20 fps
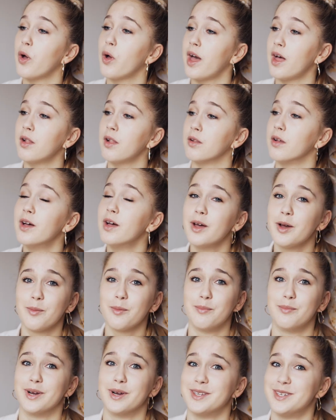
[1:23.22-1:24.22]
hell,
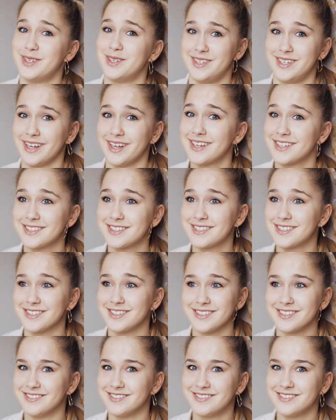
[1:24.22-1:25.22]
but this,
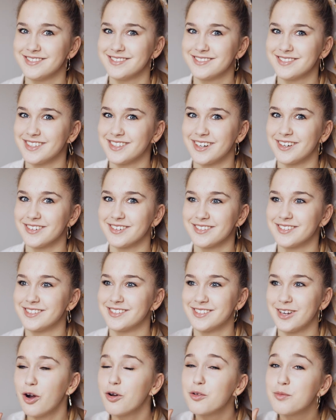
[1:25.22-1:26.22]
no,
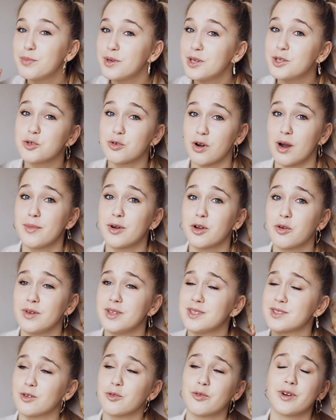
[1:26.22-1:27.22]
don't be drama
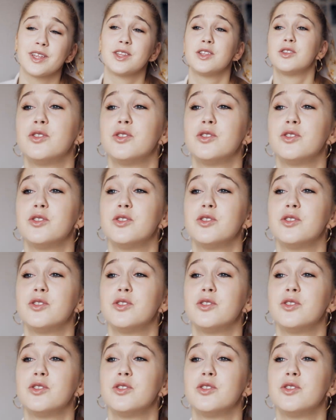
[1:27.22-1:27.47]
queens, alright,